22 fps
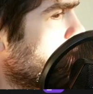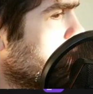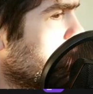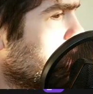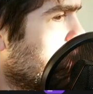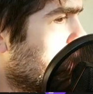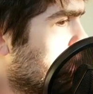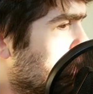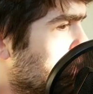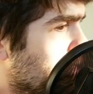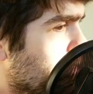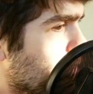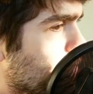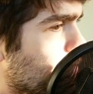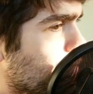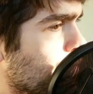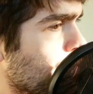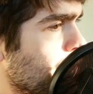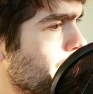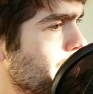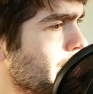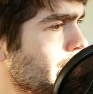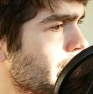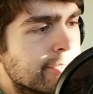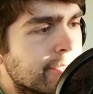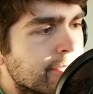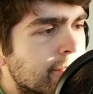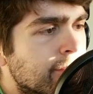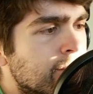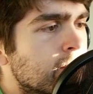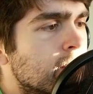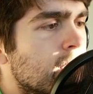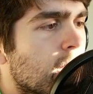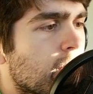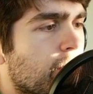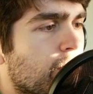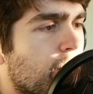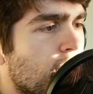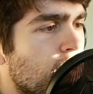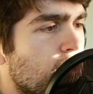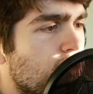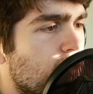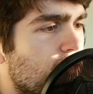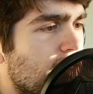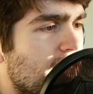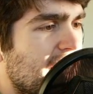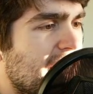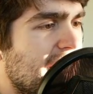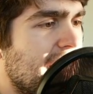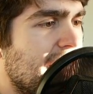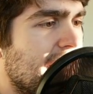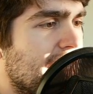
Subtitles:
In the first thing